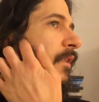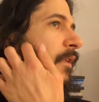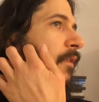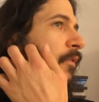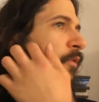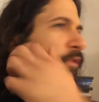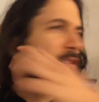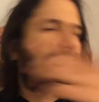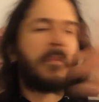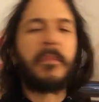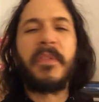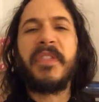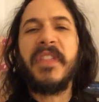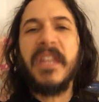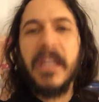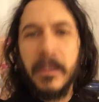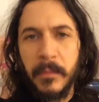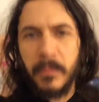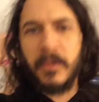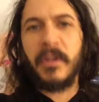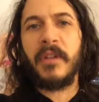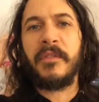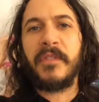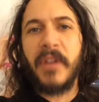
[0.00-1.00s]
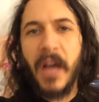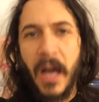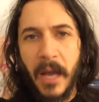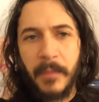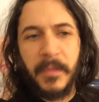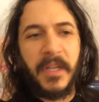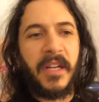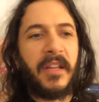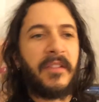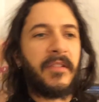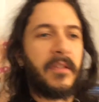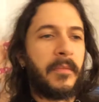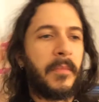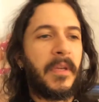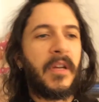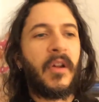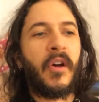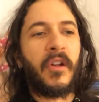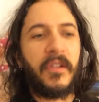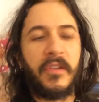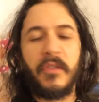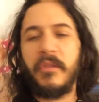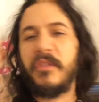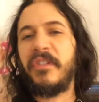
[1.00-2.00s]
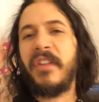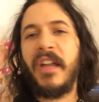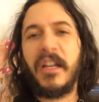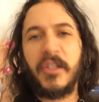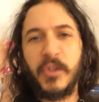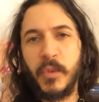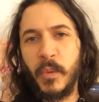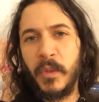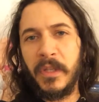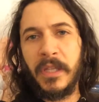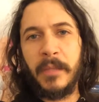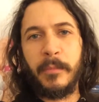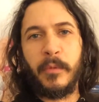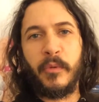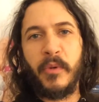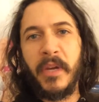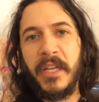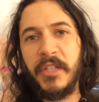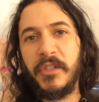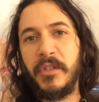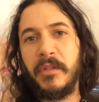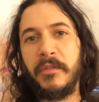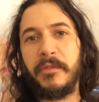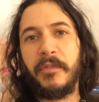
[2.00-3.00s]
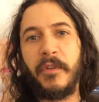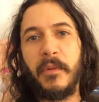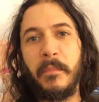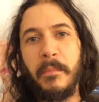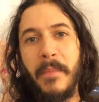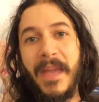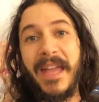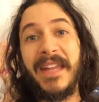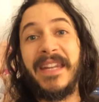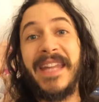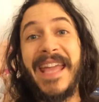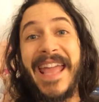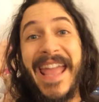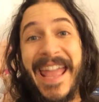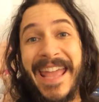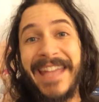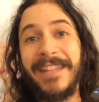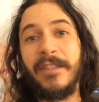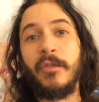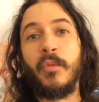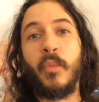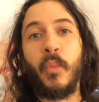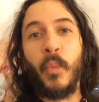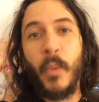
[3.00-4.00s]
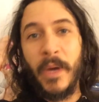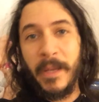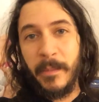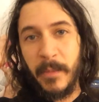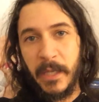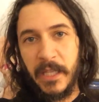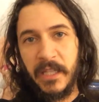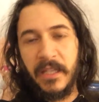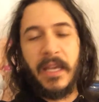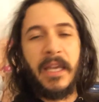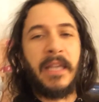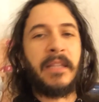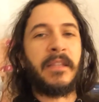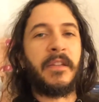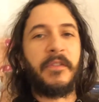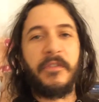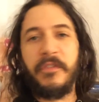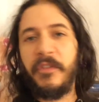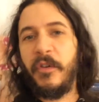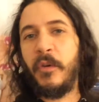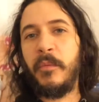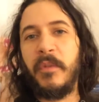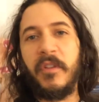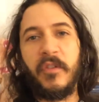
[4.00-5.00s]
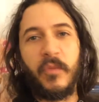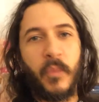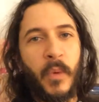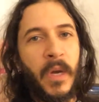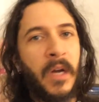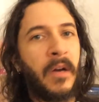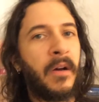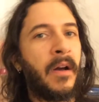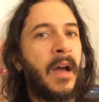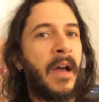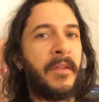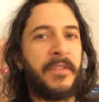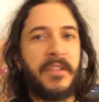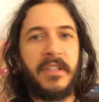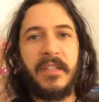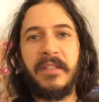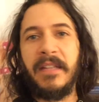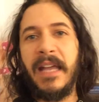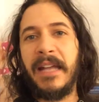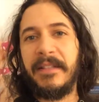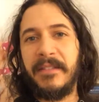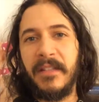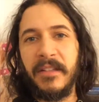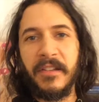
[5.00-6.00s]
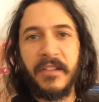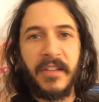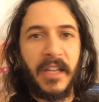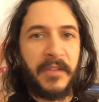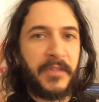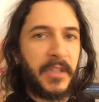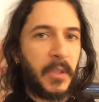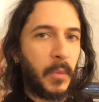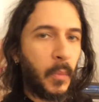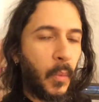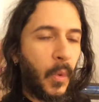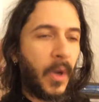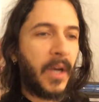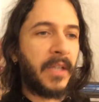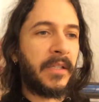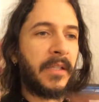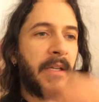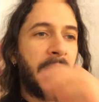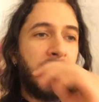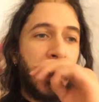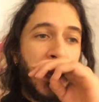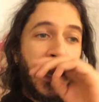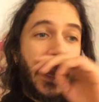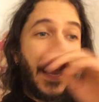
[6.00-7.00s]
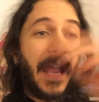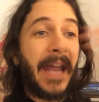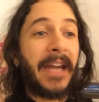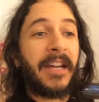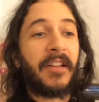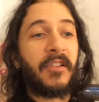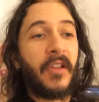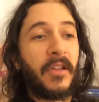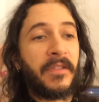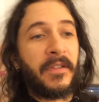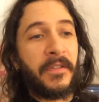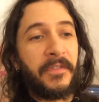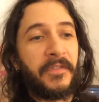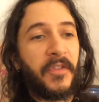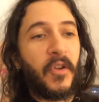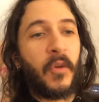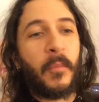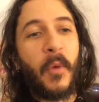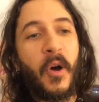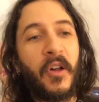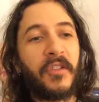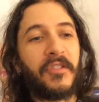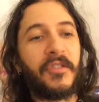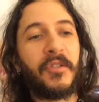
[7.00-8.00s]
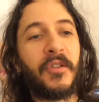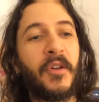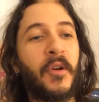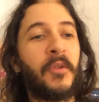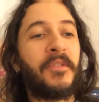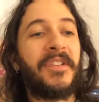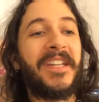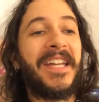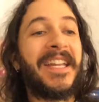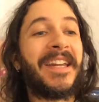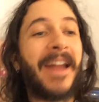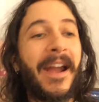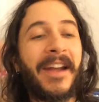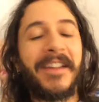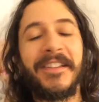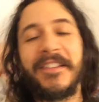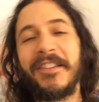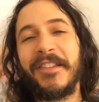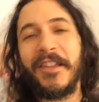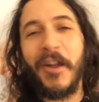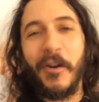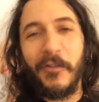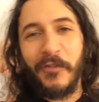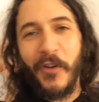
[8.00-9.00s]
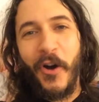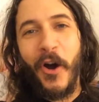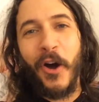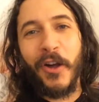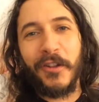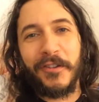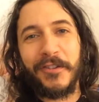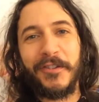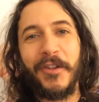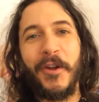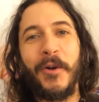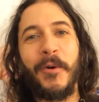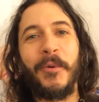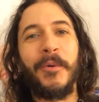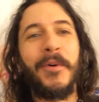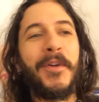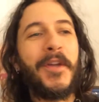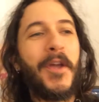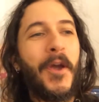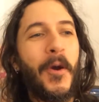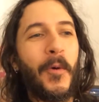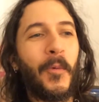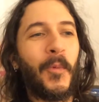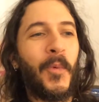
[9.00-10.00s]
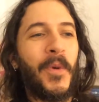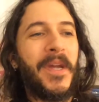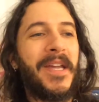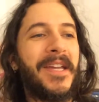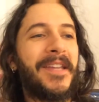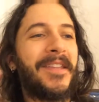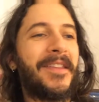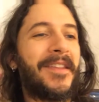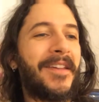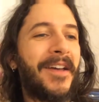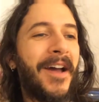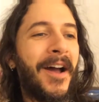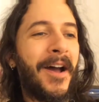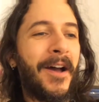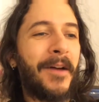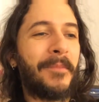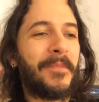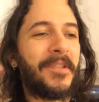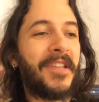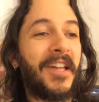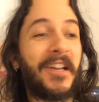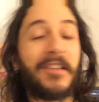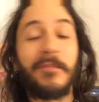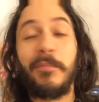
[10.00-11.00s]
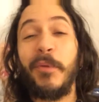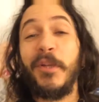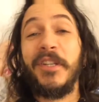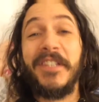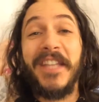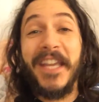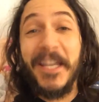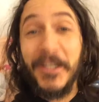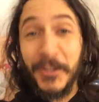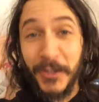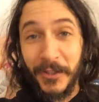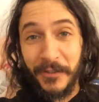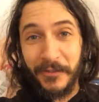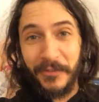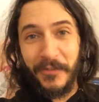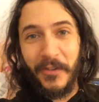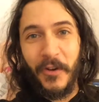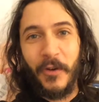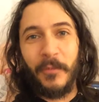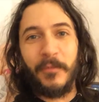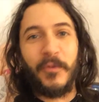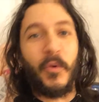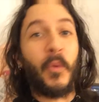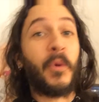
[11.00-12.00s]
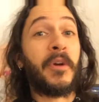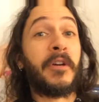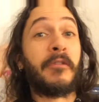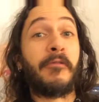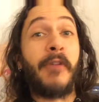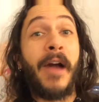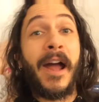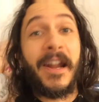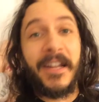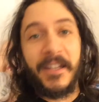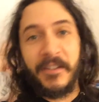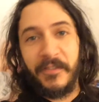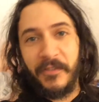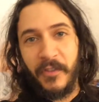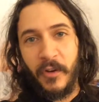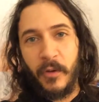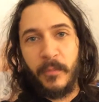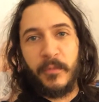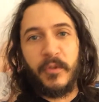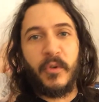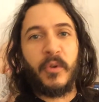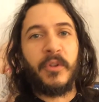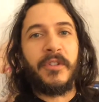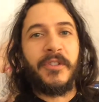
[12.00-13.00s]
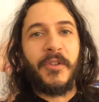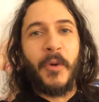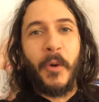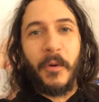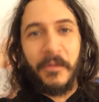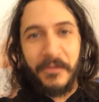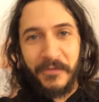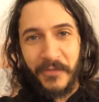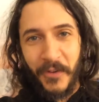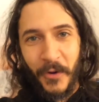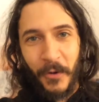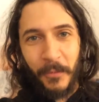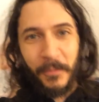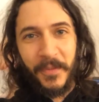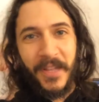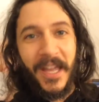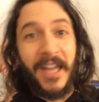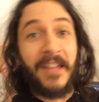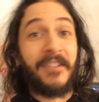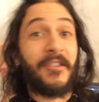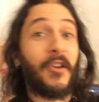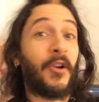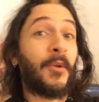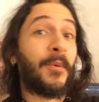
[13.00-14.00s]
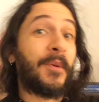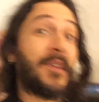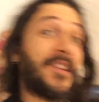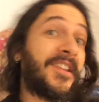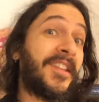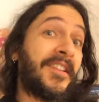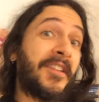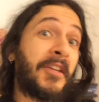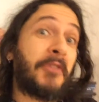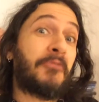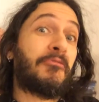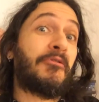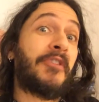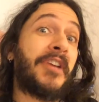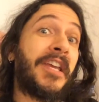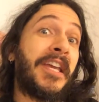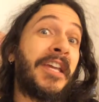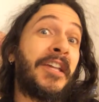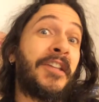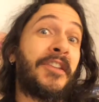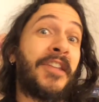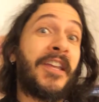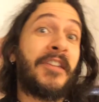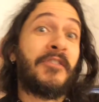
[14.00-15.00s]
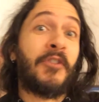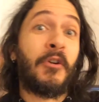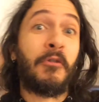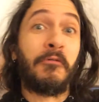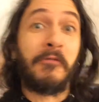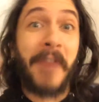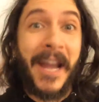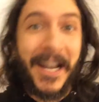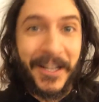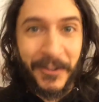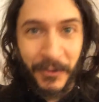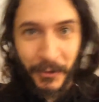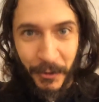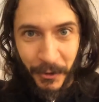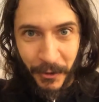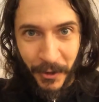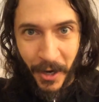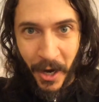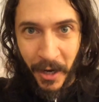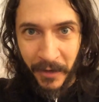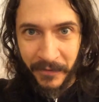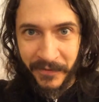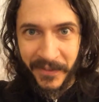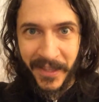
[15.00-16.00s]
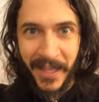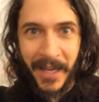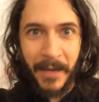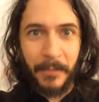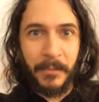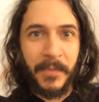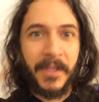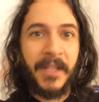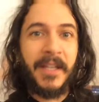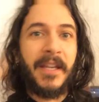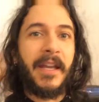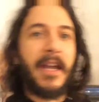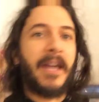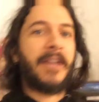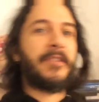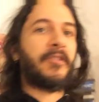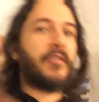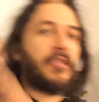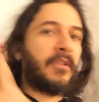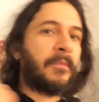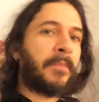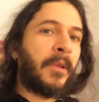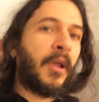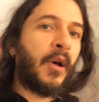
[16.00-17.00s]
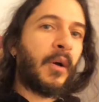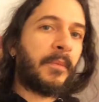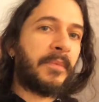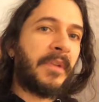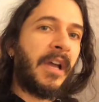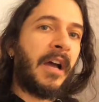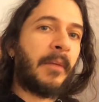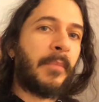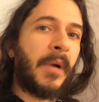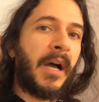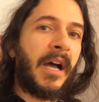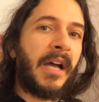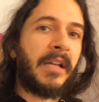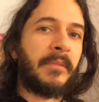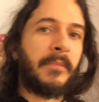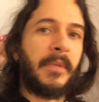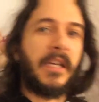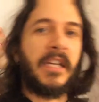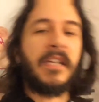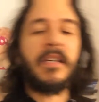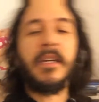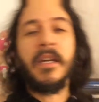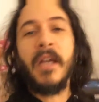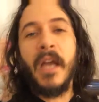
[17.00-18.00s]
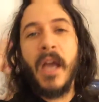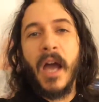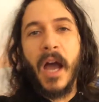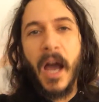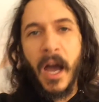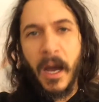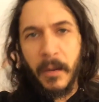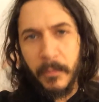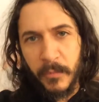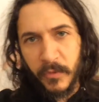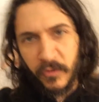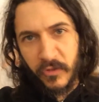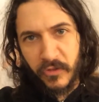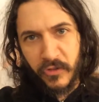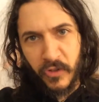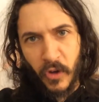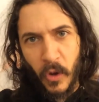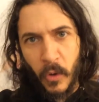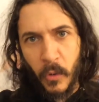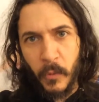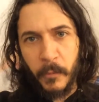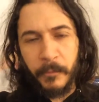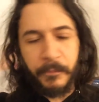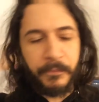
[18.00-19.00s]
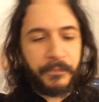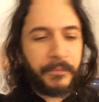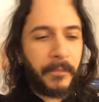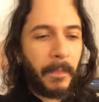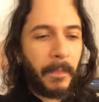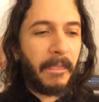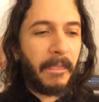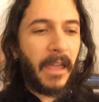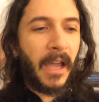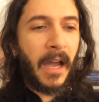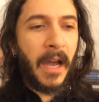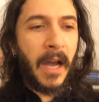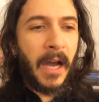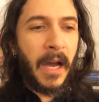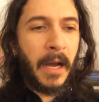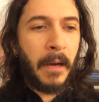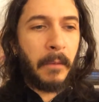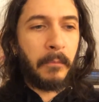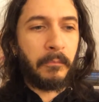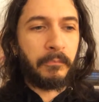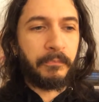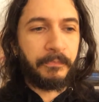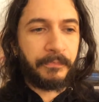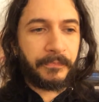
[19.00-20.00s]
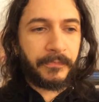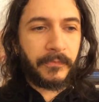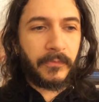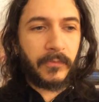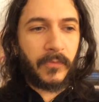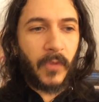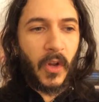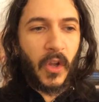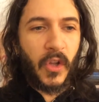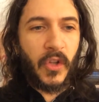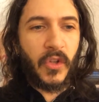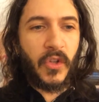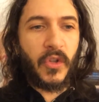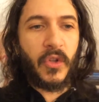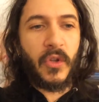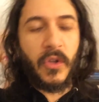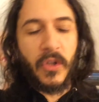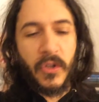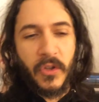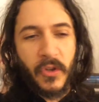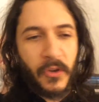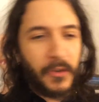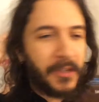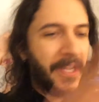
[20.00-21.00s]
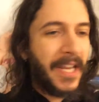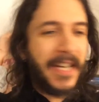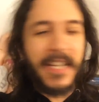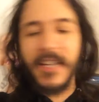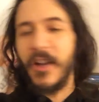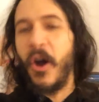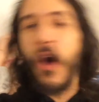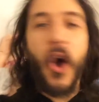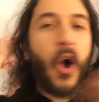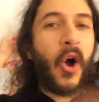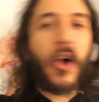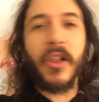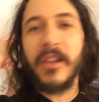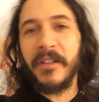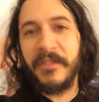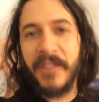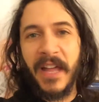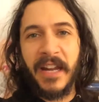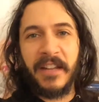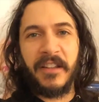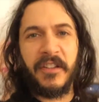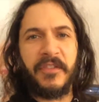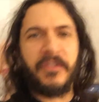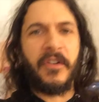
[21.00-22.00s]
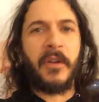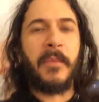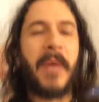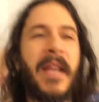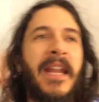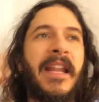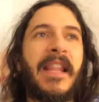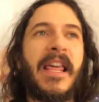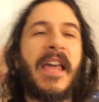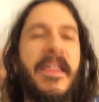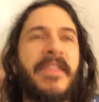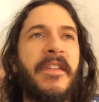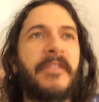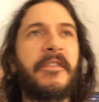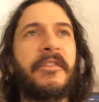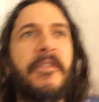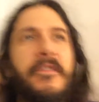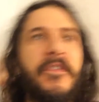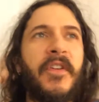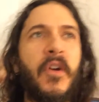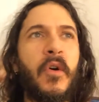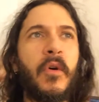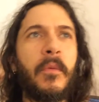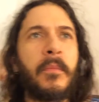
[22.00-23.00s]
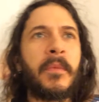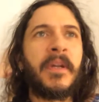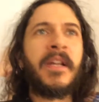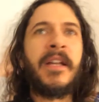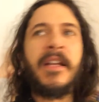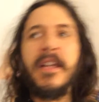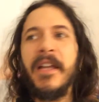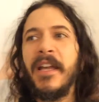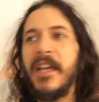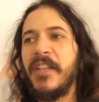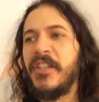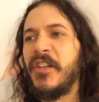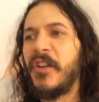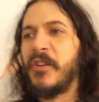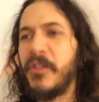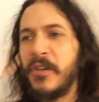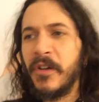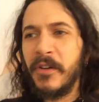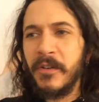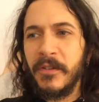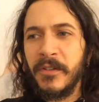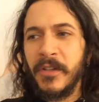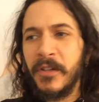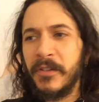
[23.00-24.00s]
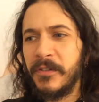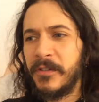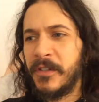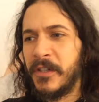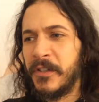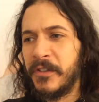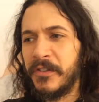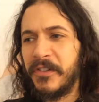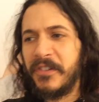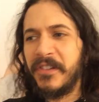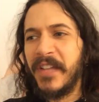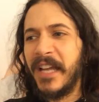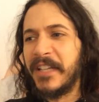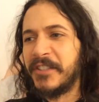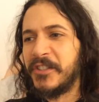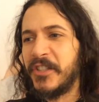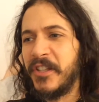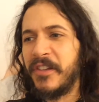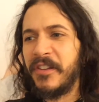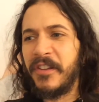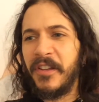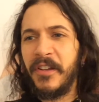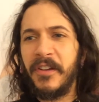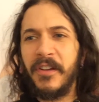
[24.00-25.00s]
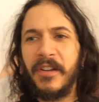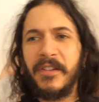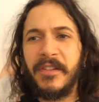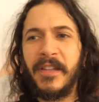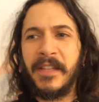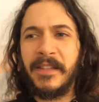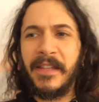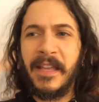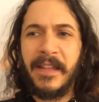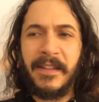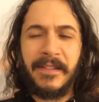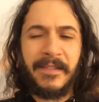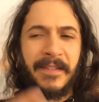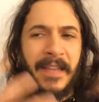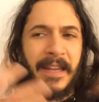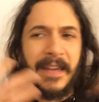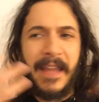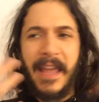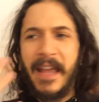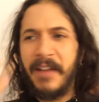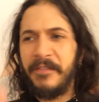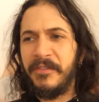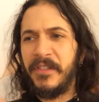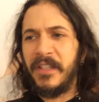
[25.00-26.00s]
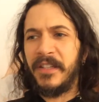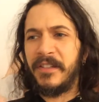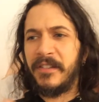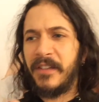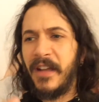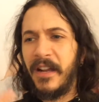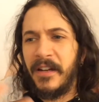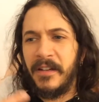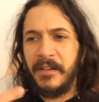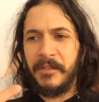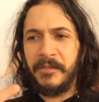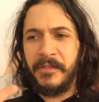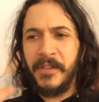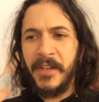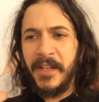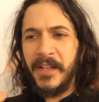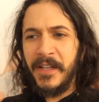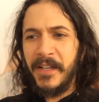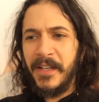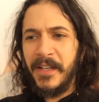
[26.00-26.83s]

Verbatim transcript: or some themes of communism and also sexual liberation for men and women in the film as well. Obviously, 1971, and the film also goes in on itself also with um, sexploitation films or erotic films or adult films, as Erwin C. Dietrich is a director of them. And there's a blow up doll behind me. Um, so. Um, you're getting all of that in this film and, and the film you know you're there, there are sections that, that that that have this kind of